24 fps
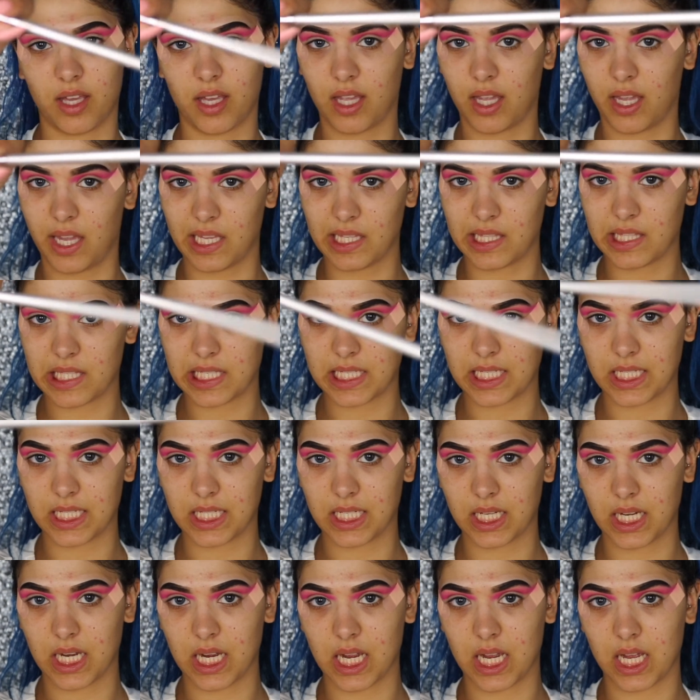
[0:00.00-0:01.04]
It
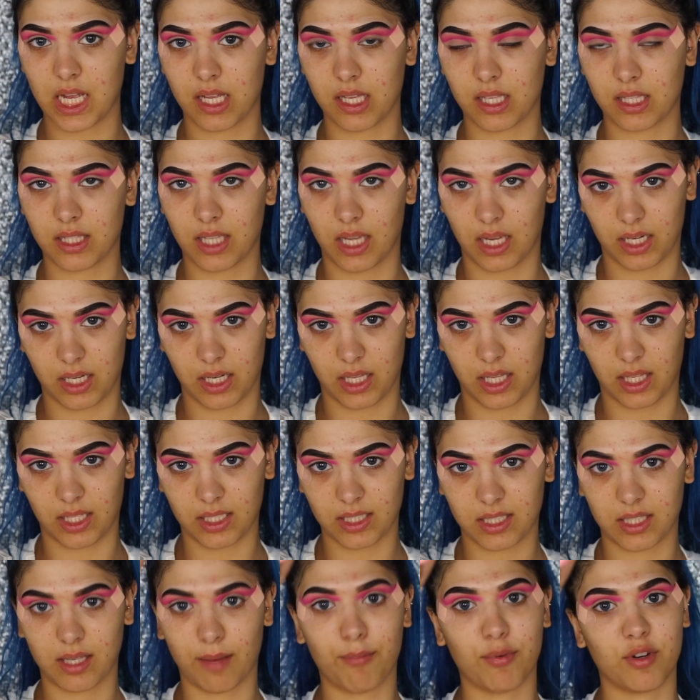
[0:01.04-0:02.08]

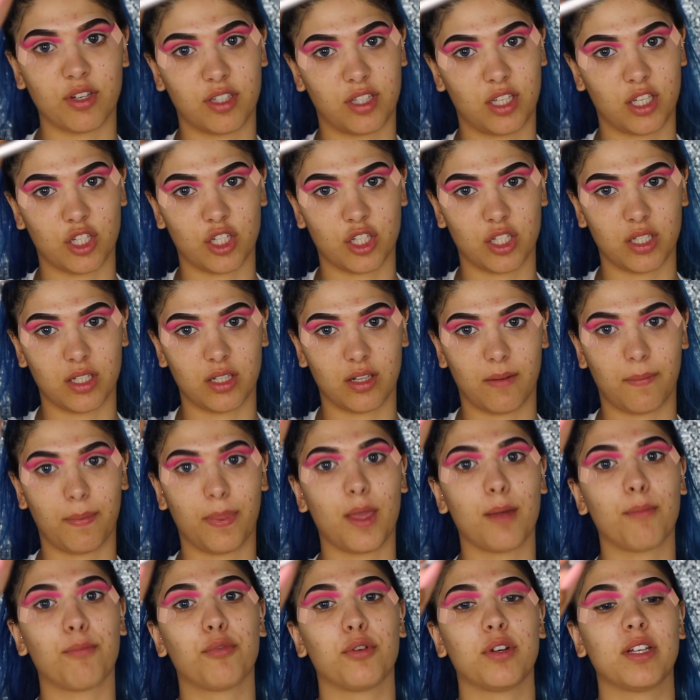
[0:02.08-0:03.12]
Techniques
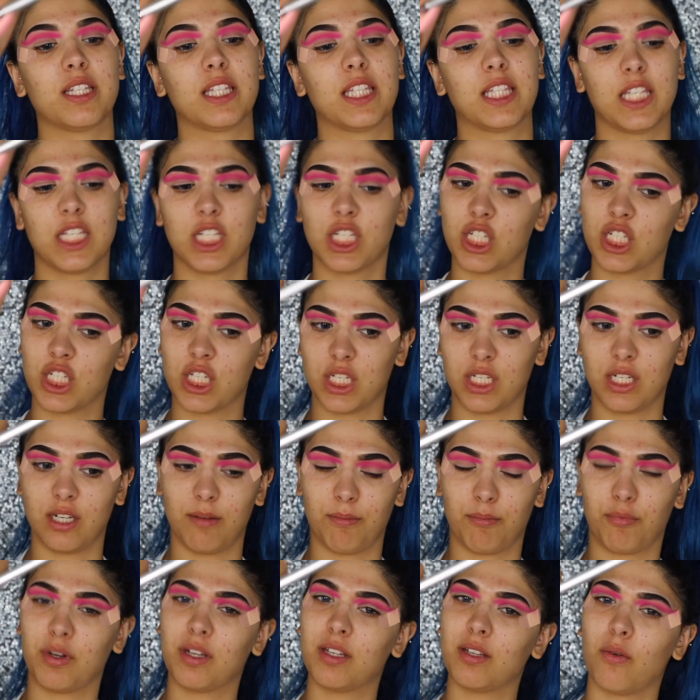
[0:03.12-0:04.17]
how can
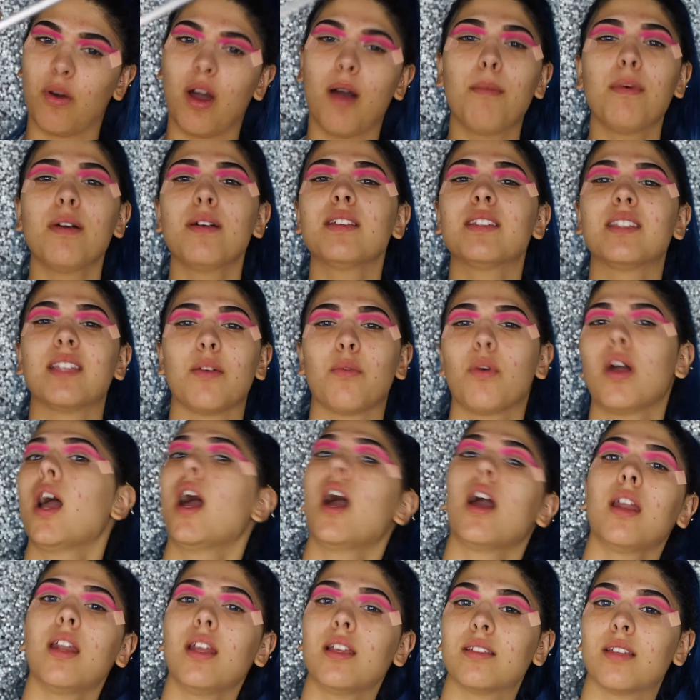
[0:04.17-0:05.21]
I
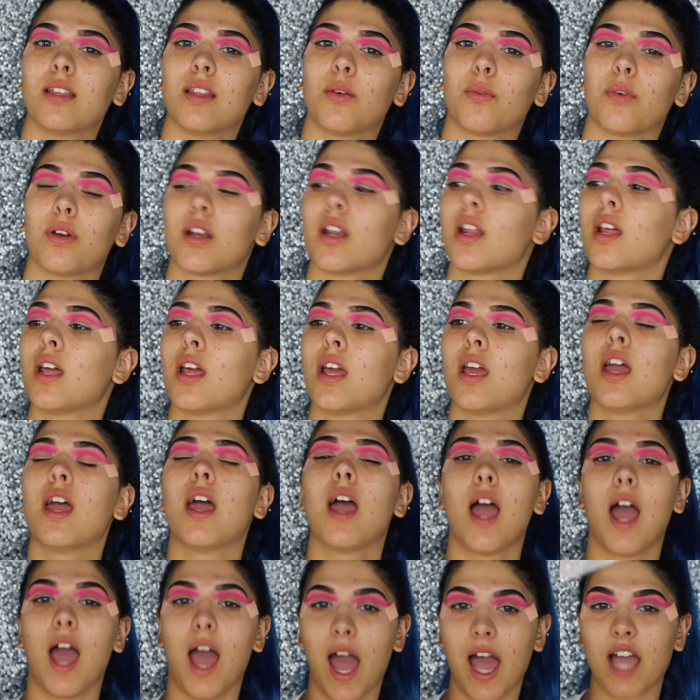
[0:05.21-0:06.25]
say that word?
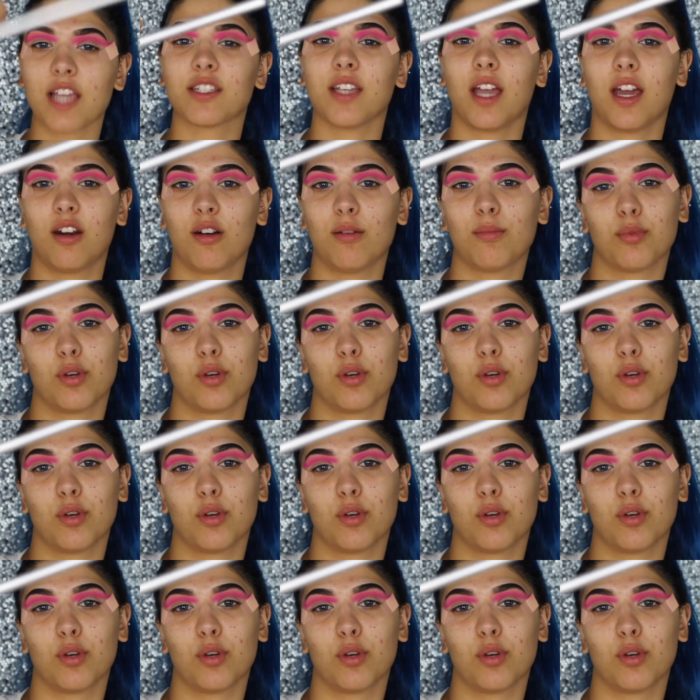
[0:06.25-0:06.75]
Eyeshadow